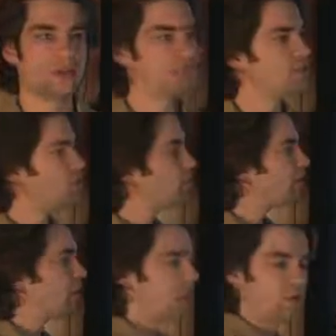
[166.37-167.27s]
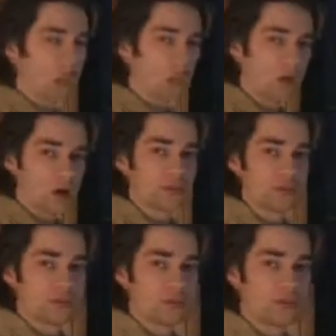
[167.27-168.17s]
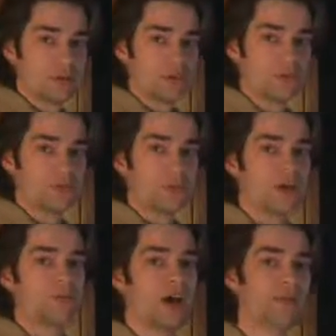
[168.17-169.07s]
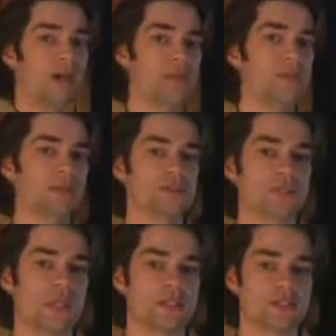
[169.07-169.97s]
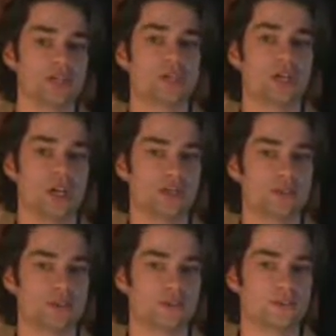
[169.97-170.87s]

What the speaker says: This is only going to get worse at 45 nanometers unless there's a change.